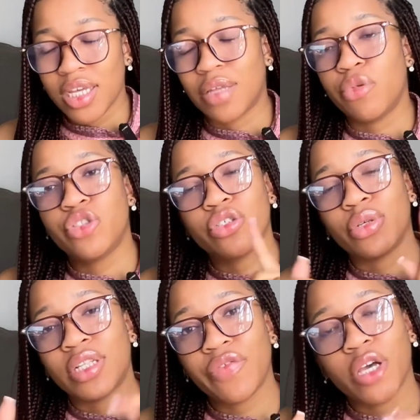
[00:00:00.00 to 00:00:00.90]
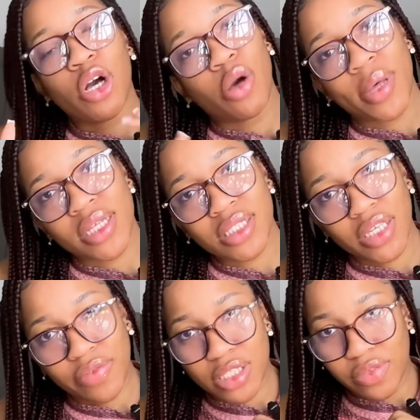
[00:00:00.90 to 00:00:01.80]
and make sure you leave a comment
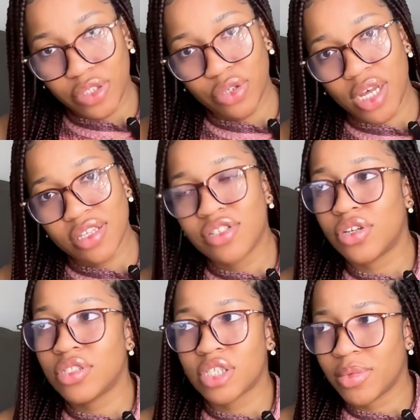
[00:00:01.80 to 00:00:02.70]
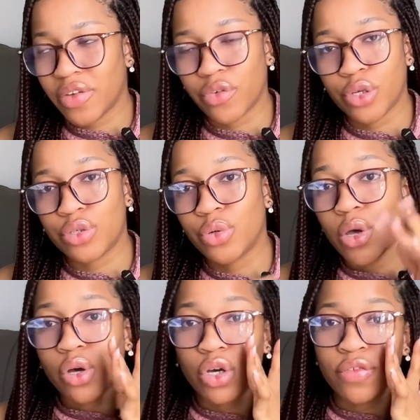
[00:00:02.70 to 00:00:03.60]
if this video has done something for you,
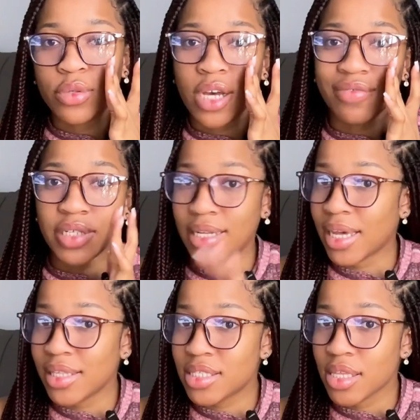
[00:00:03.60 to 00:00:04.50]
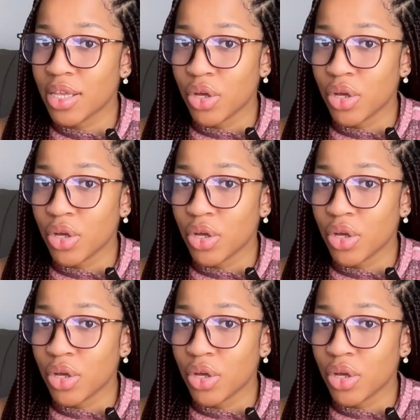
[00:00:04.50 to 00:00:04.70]
or if you can relate,